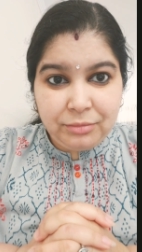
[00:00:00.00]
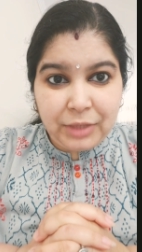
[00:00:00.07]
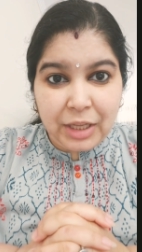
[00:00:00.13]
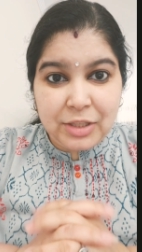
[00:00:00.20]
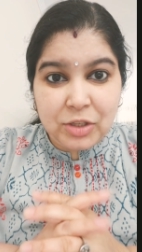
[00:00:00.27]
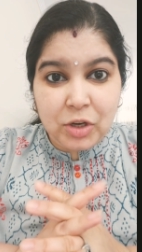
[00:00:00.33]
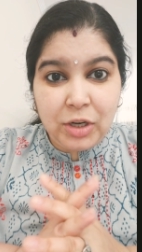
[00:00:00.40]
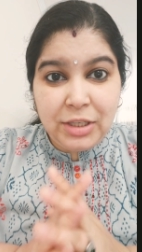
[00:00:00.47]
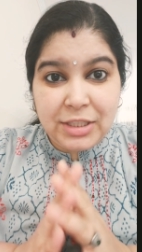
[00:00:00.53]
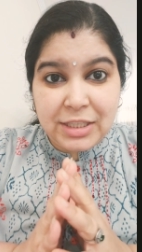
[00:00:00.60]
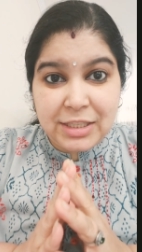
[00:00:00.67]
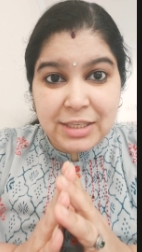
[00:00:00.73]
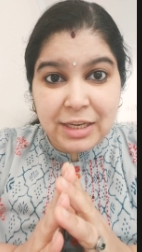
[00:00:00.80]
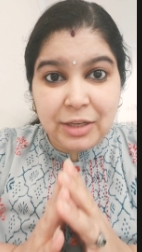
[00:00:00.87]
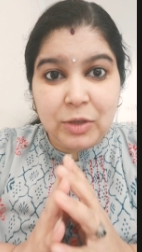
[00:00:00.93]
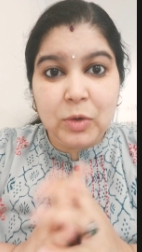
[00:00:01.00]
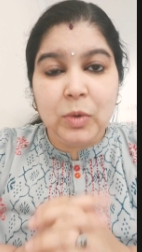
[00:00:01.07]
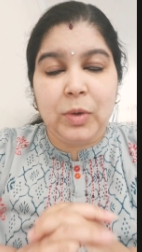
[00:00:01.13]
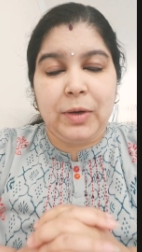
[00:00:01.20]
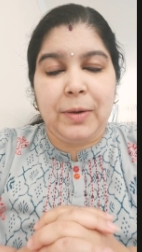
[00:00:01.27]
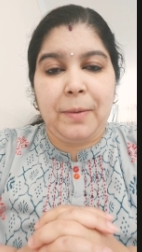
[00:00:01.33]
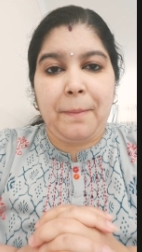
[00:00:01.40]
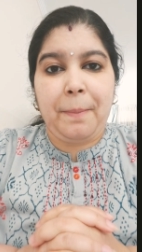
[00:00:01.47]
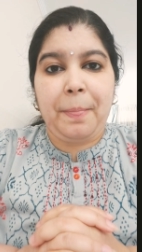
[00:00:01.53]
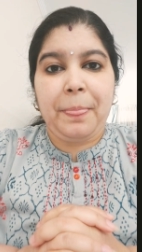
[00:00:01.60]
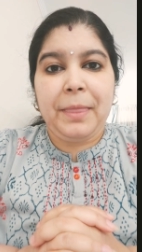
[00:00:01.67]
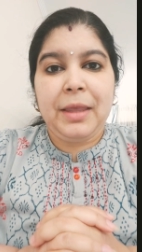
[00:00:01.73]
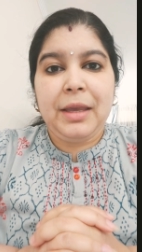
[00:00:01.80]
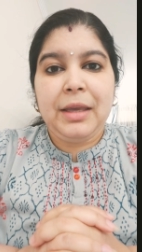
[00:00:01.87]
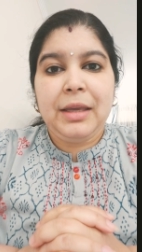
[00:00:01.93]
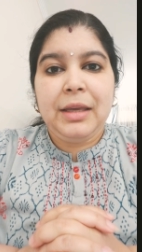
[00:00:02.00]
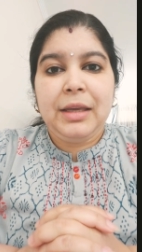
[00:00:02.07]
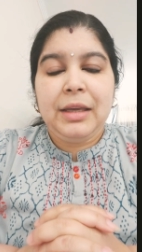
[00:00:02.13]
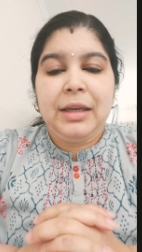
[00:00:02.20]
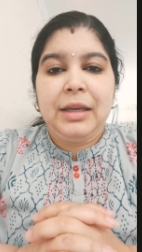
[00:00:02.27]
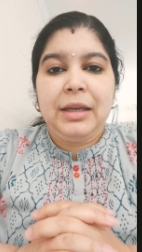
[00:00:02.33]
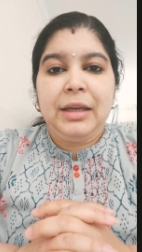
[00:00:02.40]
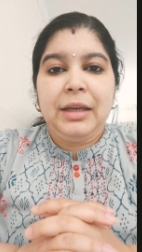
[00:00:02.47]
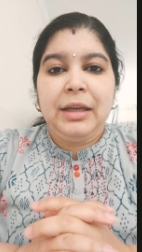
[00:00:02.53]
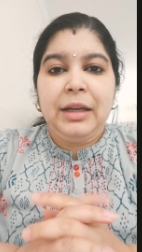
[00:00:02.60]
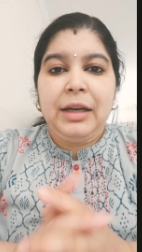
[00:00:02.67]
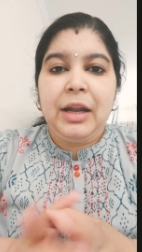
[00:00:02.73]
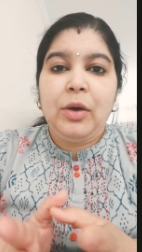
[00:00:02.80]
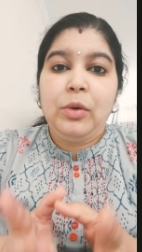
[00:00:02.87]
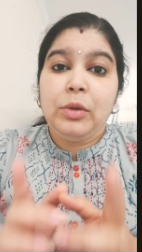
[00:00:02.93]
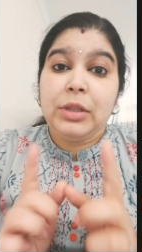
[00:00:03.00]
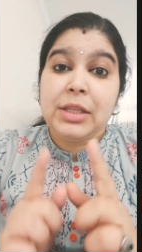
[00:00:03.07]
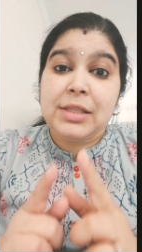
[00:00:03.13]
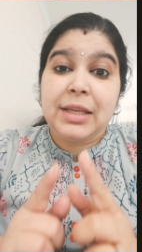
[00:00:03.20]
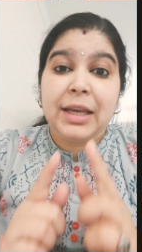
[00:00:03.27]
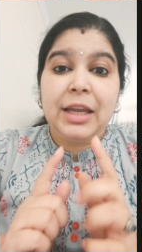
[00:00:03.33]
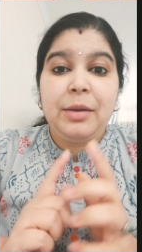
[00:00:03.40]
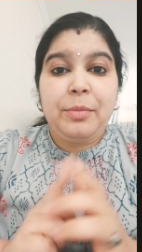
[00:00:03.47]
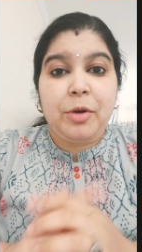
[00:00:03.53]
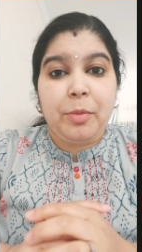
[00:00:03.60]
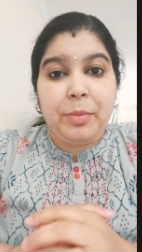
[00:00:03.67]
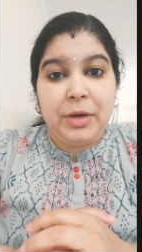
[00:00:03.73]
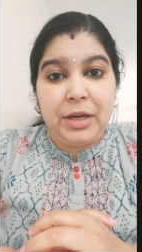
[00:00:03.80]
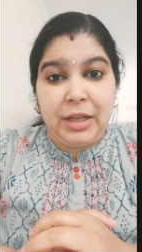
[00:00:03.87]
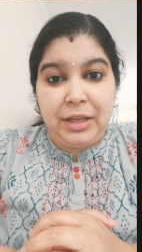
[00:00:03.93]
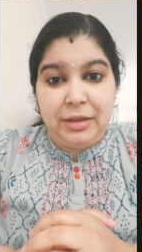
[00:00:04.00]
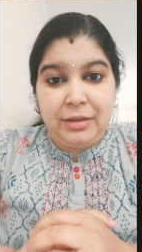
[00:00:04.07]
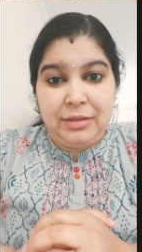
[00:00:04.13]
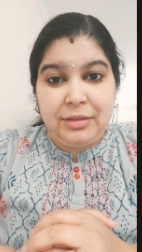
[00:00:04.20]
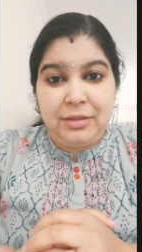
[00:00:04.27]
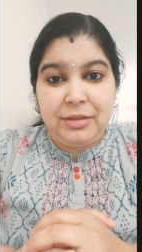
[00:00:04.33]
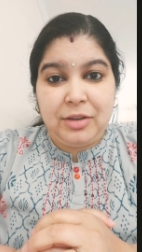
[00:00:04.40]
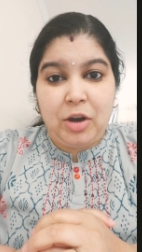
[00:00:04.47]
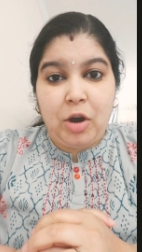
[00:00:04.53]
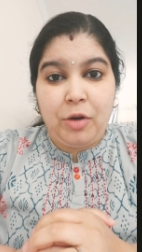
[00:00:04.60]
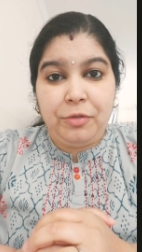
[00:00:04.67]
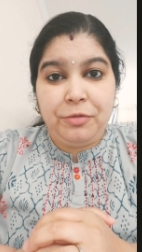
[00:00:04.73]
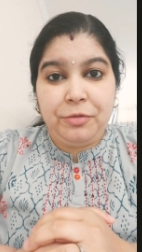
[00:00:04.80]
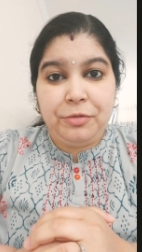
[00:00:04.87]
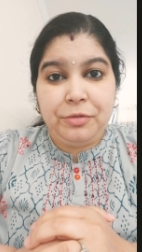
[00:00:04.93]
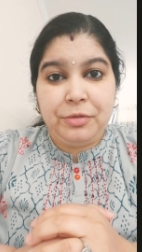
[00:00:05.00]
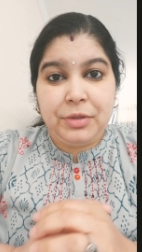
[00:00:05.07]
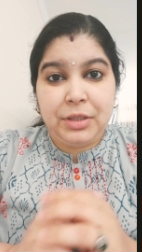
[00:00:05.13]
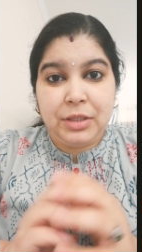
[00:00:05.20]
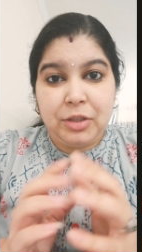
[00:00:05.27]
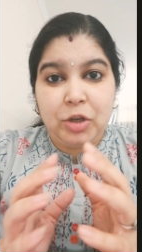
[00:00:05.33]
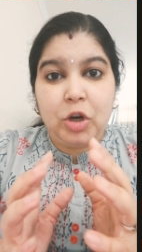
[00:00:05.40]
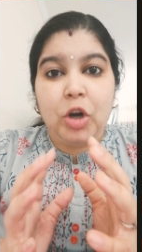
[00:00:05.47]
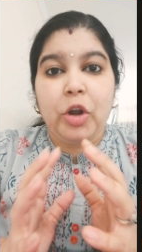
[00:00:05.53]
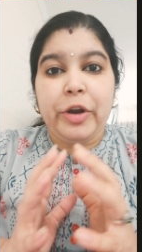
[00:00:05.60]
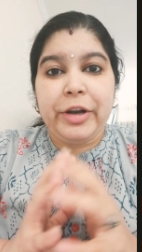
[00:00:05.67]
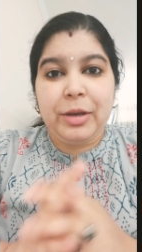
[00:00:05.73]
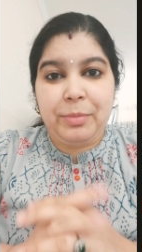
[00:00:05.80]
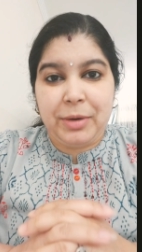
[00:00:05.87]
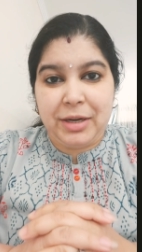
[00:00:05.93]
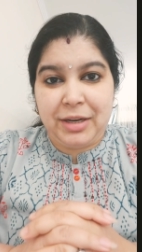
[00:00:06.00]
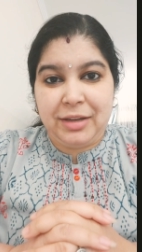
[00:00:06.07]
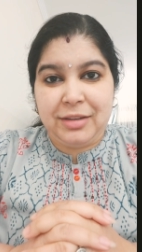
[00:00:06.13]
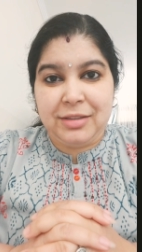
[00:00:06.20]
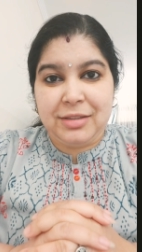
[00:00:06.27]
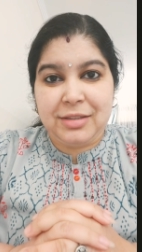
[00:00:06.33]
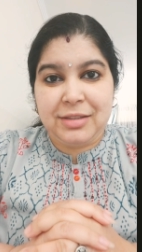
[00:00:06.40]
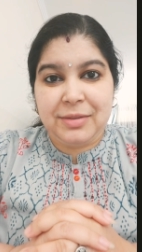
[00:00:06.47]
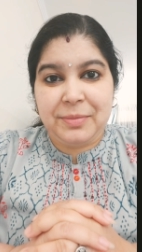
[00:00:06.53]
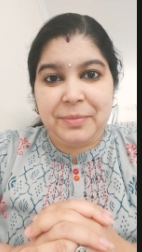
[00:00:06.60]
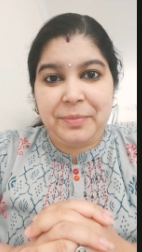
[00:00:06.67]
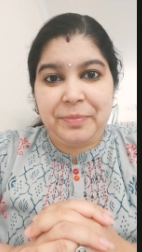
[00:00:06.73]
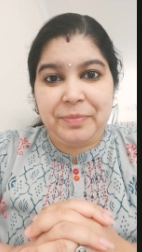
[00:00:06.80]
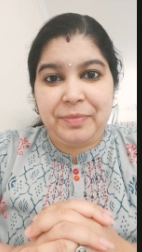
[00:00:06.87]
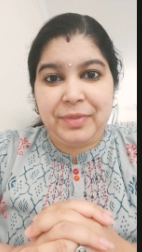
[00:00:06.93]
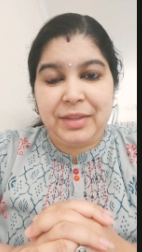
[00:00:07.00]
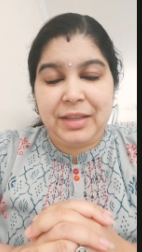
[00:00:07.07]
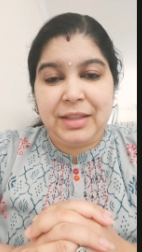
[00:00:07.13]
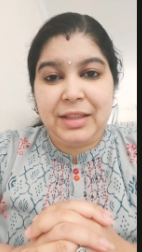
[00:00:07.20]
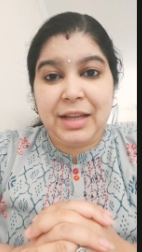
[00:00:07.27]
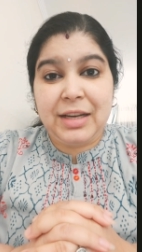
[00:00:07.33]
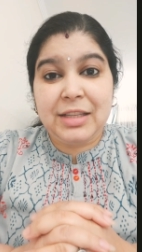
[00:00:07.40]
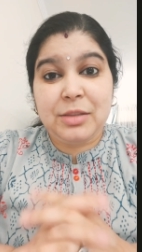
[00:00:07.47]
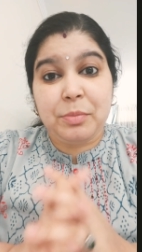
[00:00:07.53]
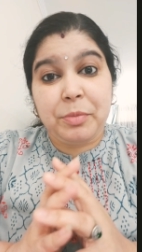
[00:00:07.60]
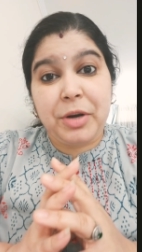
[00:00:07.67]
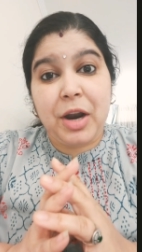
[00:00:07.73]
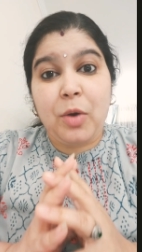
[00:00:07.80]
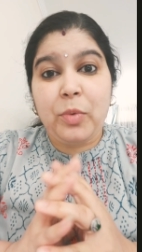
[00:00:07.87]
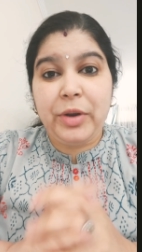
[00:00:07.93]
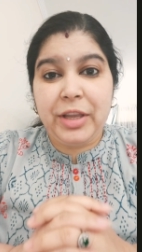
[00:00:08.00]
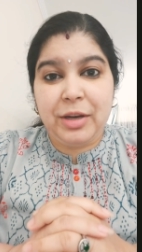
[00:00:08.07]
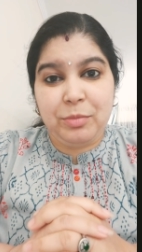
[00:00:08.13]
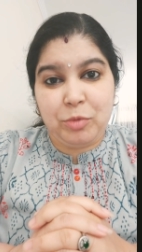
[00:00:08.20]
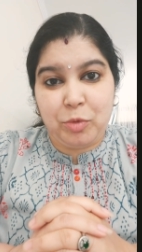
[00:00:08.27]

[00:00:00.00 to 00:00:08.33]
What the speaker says: It's called Tyndall cone. Now the second property of colloidal particles, that is Brownian